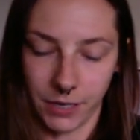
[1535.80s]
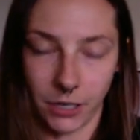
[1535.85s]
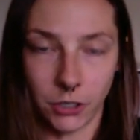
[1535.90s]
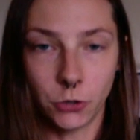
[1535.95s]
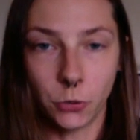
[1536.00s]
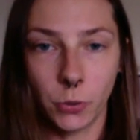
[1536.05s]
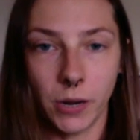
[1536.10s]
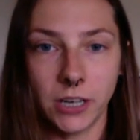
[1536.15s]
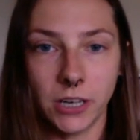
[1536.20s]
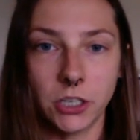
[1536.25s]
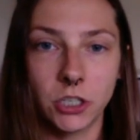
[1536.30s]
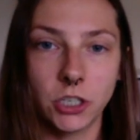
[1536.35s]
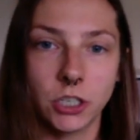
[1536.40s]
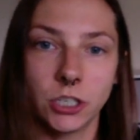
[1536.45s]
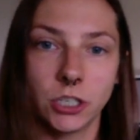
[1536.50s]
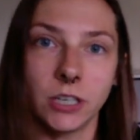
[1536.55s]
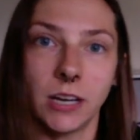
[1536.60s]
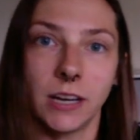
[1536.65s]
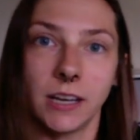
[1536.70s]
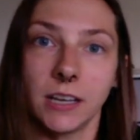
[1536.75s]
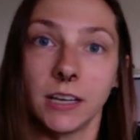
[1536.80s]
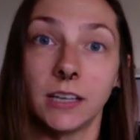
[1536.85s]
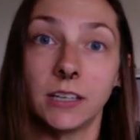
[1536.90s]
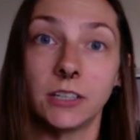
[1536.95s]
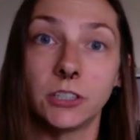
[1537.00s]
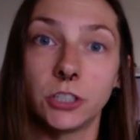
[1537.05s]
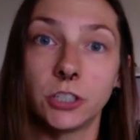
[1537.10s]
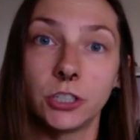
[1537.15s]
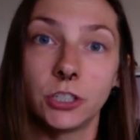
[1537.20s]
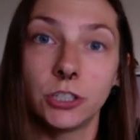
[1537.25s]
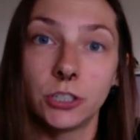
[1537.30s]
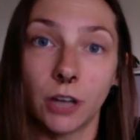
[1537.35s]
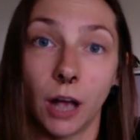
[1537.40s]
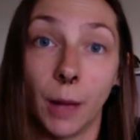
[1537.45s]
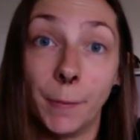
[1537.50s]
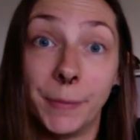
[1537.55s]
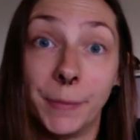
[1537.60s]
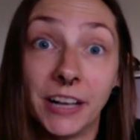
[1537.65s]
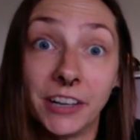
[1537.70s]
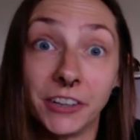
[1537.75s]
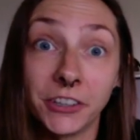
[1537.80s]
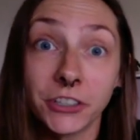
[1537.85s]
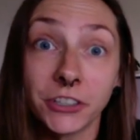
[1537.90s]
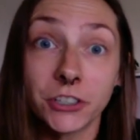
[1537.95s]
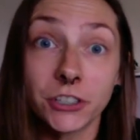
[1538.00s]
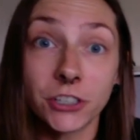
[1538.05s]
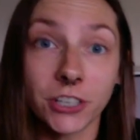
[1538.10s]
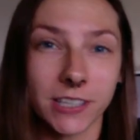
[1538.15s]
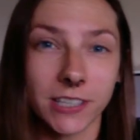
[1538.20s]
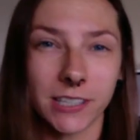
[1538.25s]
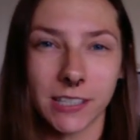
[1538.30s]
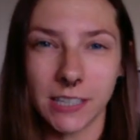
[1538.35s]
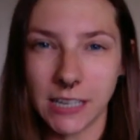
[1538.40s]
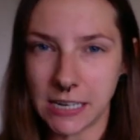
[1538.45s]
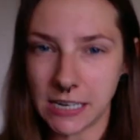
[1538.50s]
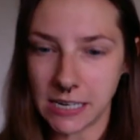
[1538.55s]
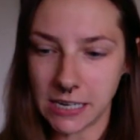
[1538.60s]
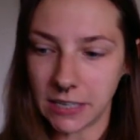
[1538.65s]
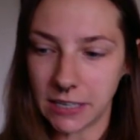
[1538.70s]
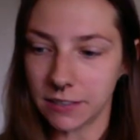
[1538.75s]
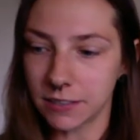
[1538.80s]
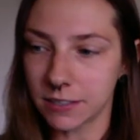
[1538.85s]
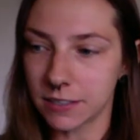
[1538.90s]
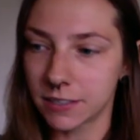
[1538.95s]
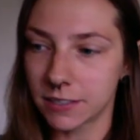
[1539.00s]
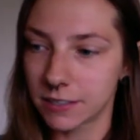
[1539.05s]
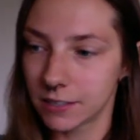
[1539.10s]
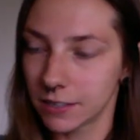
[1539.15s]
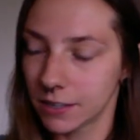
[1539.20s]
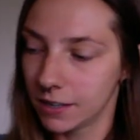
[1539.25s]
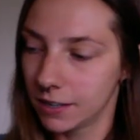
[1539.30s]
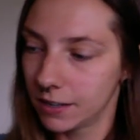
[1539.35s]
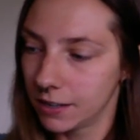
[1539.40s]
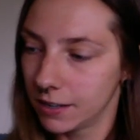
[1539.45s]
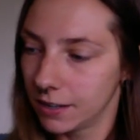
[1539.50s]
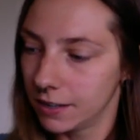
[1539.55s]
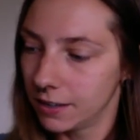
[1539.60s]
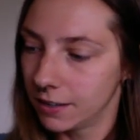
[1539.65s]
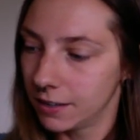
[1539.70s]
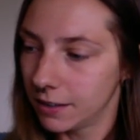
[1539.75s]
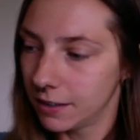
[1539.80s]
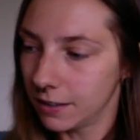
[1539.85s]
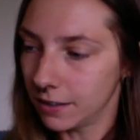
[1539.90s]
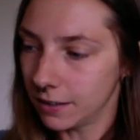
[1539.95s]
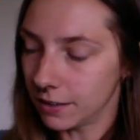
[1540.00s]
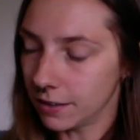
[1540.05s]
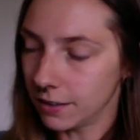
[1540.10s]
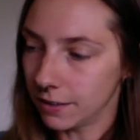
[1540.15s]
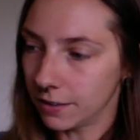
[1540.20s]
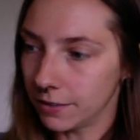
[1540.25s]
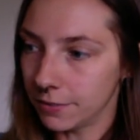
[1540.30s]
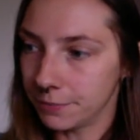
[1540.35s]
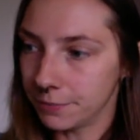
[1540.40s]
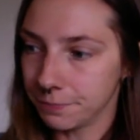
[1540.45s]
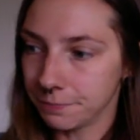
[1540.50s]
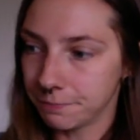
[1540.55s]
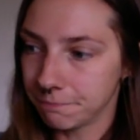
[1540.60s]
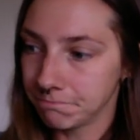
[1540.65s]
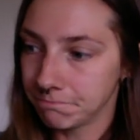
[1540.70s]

a twitch, an itch, a belch, a sneeze. Um,